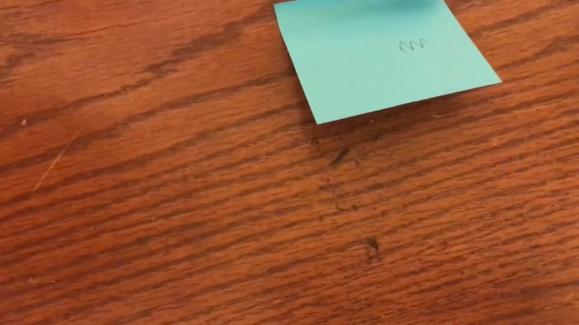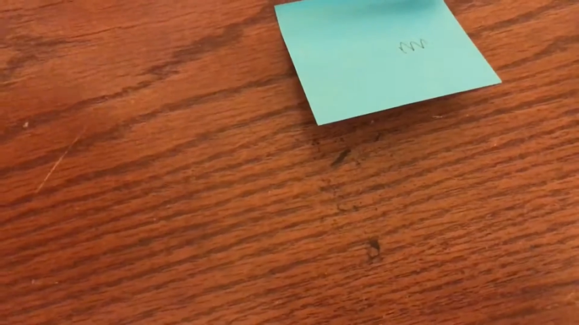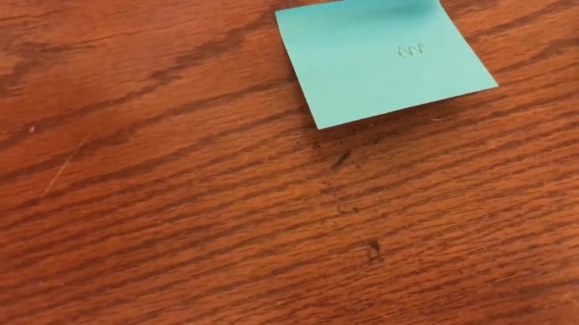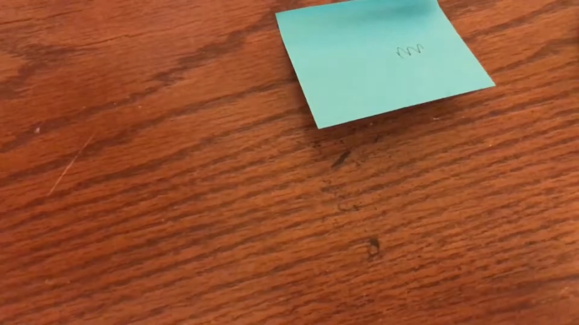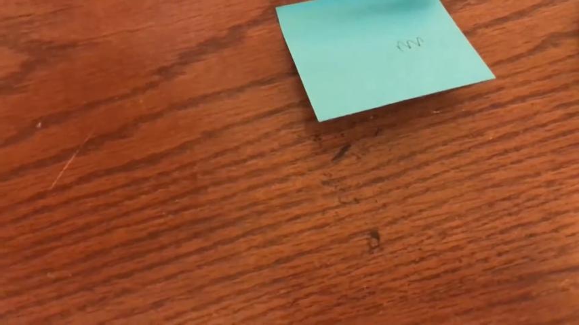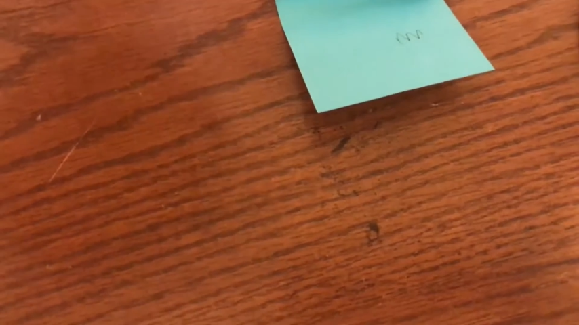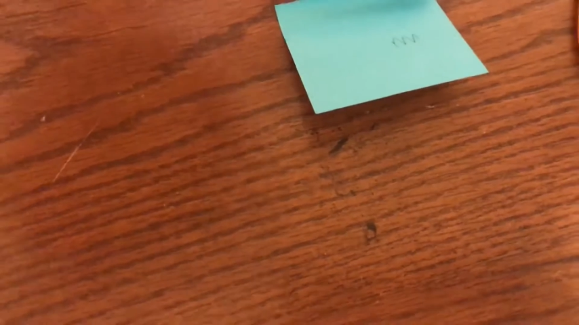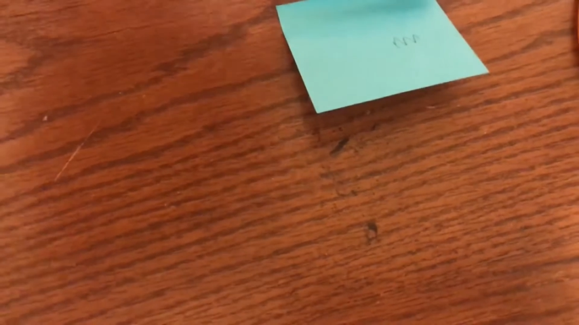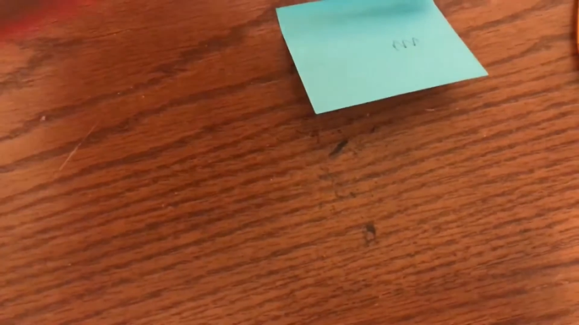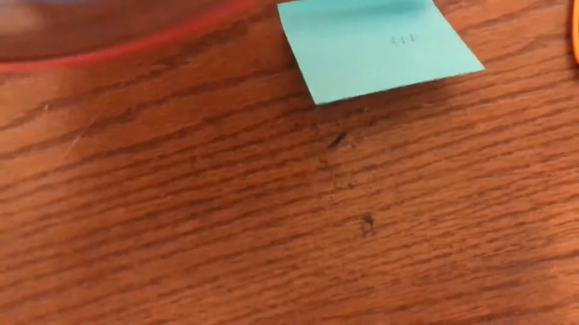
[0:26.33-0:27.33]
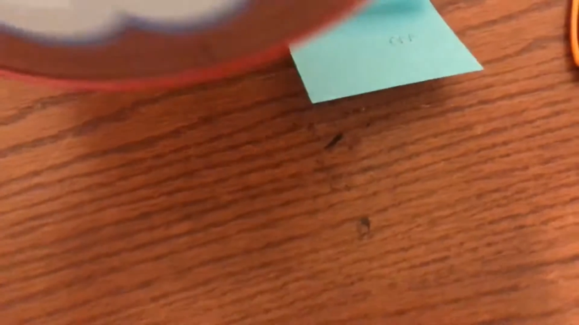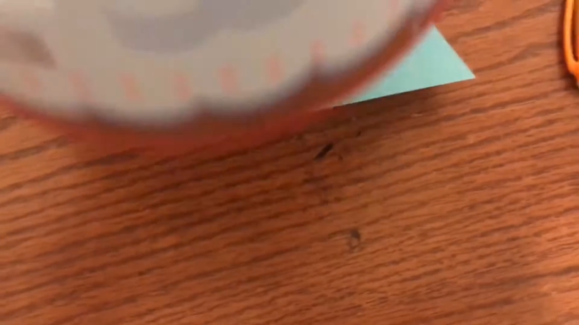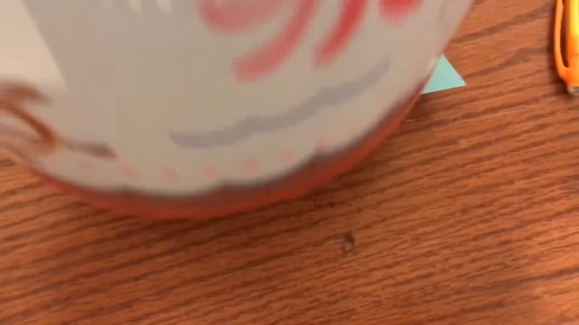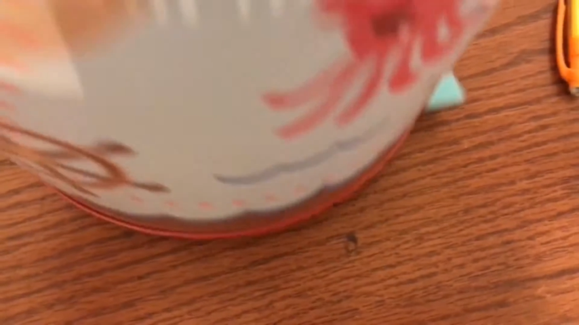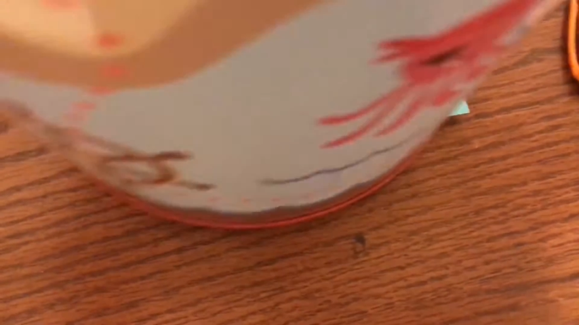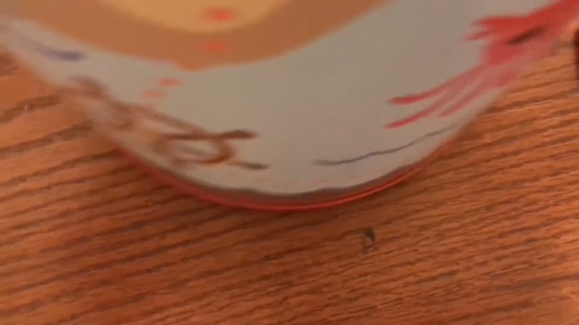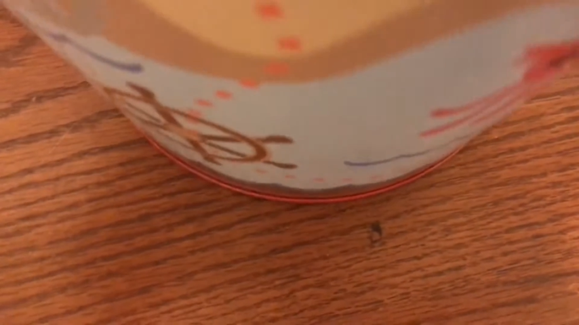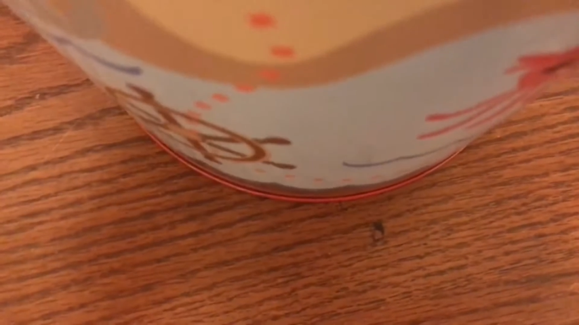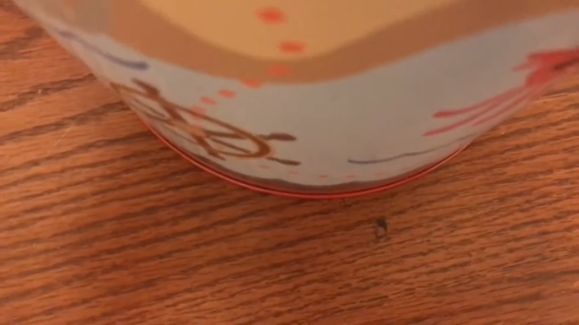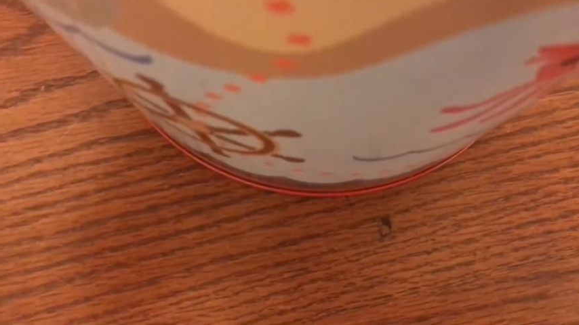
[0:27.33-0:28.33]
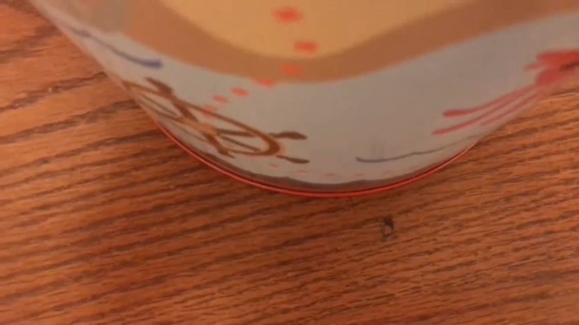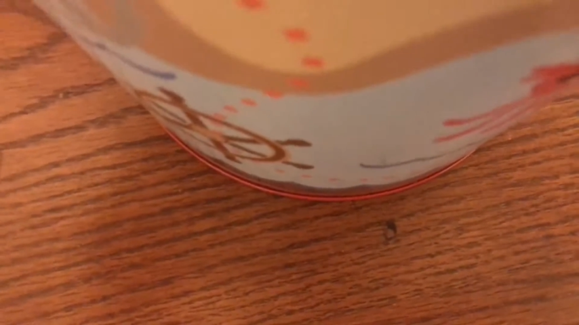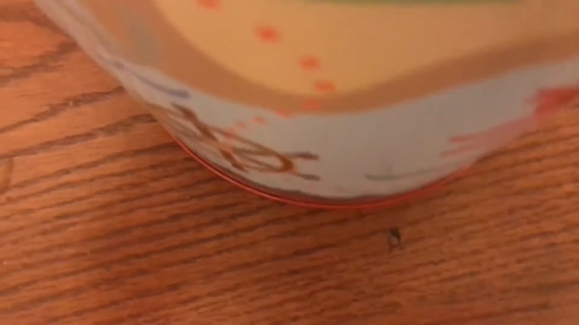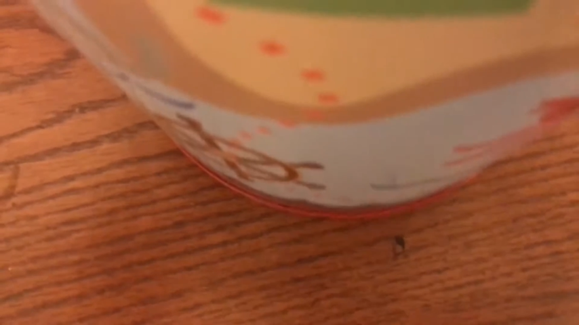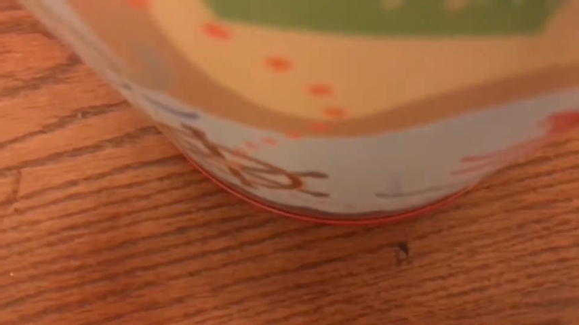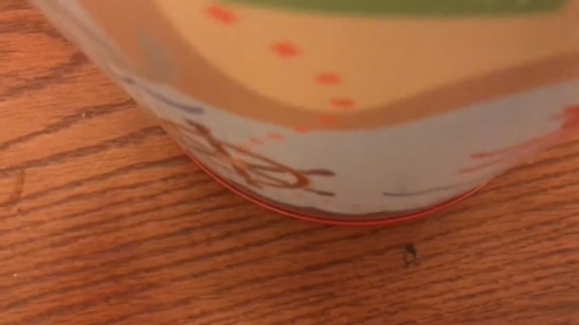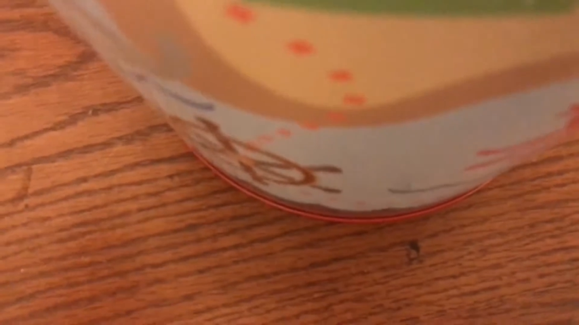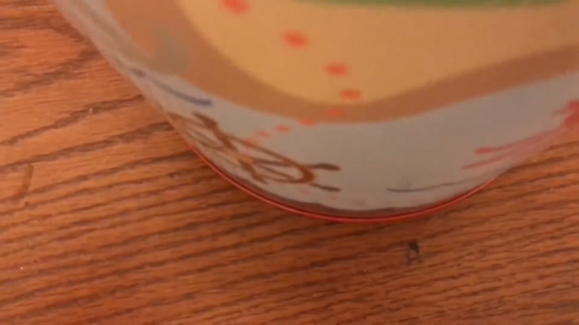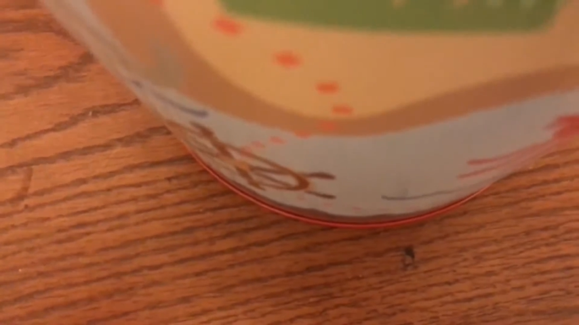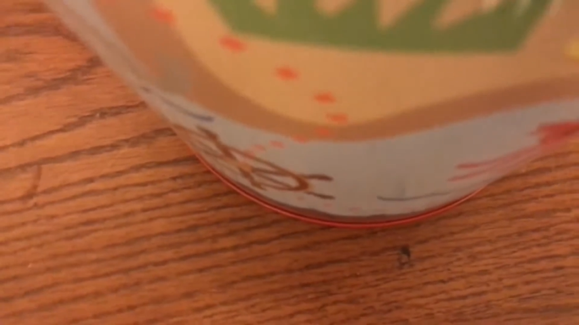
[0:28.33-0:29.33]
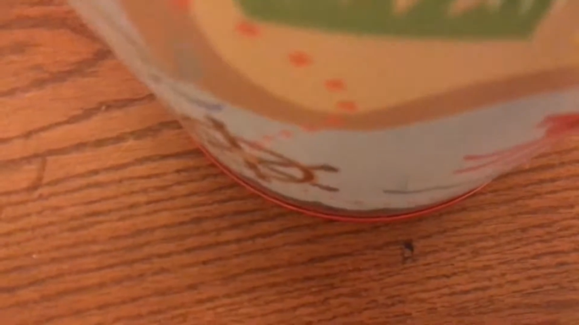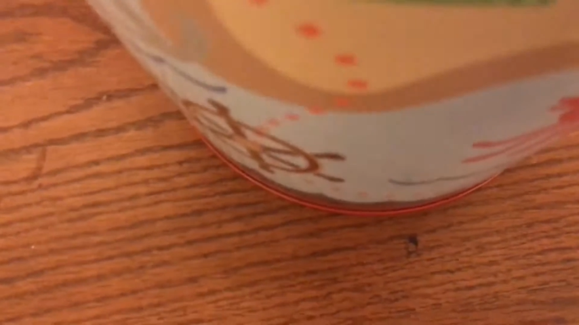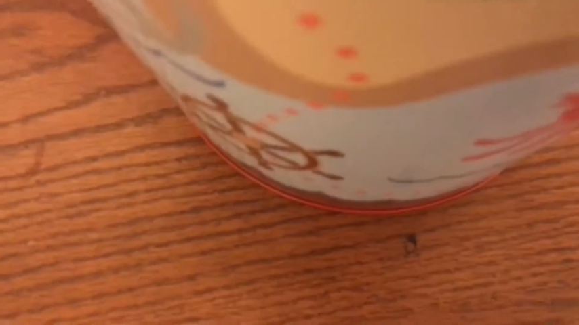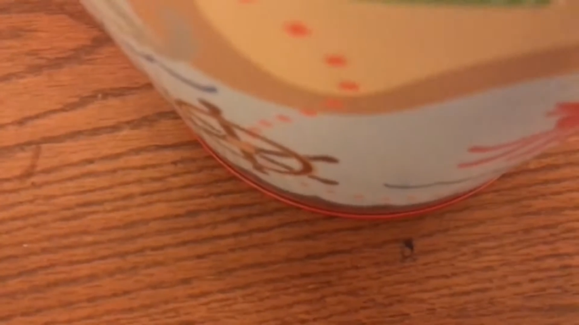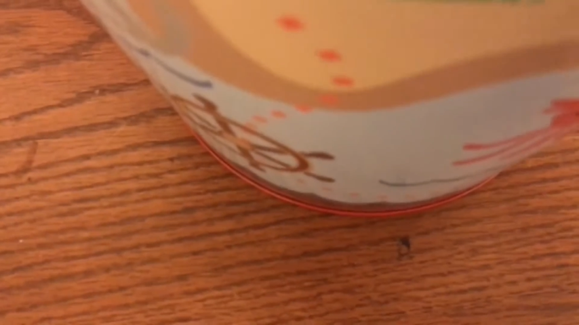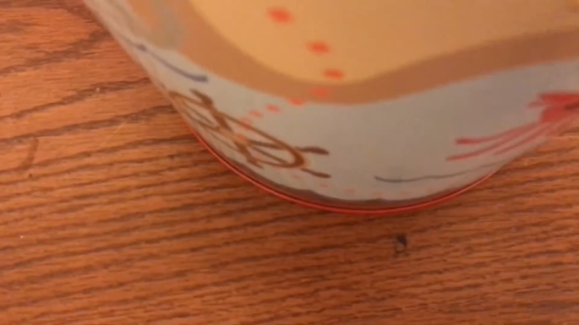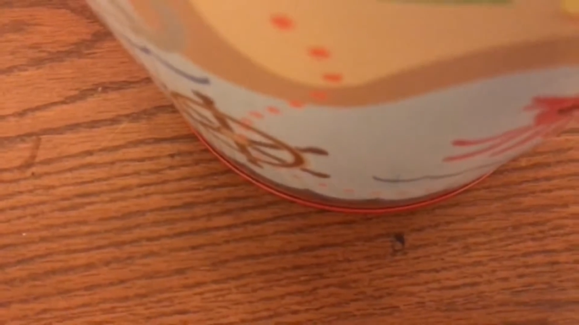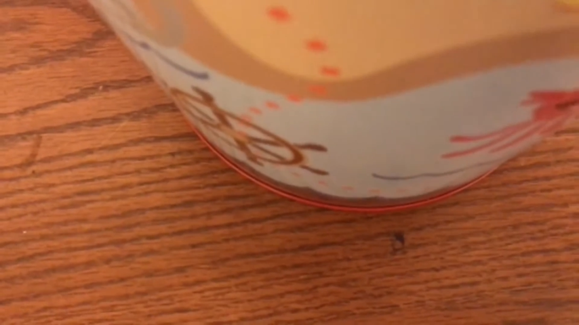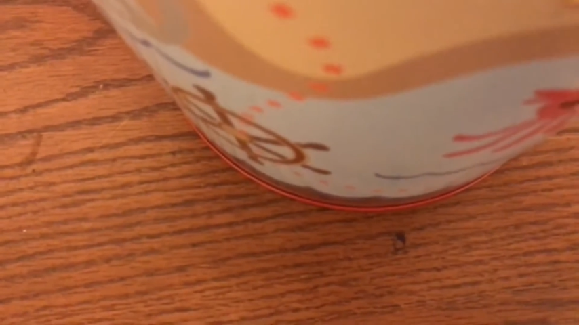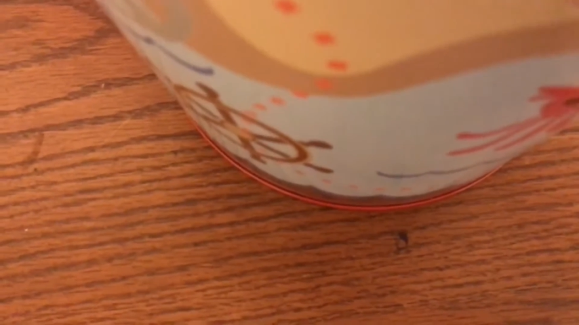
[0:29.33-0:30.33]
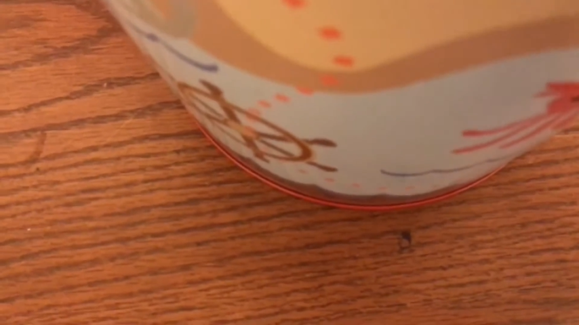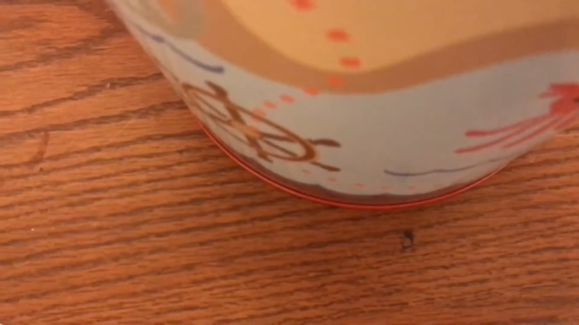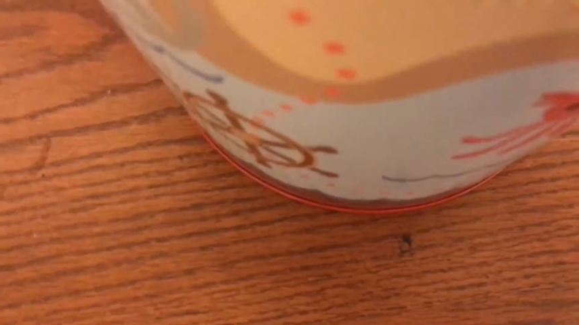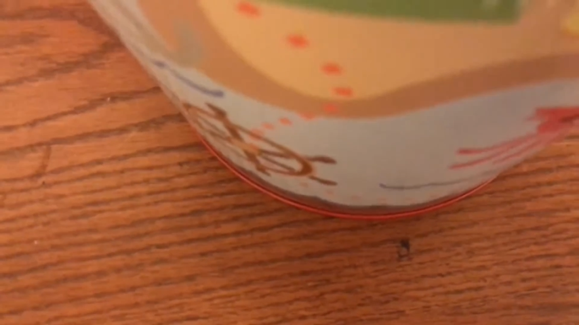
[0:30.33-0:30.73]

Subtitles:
[unreadable: no face in view]